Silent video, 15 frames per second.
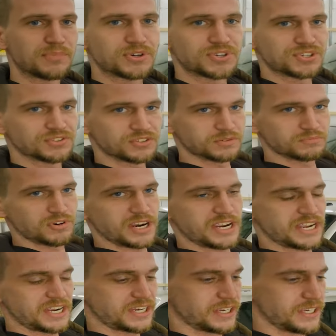pushing through the
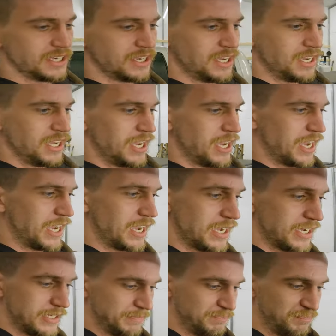brake.
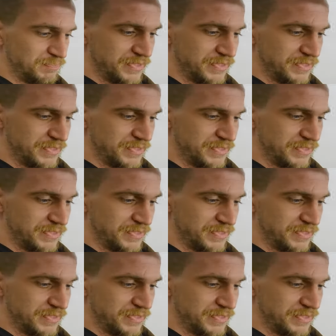Uh,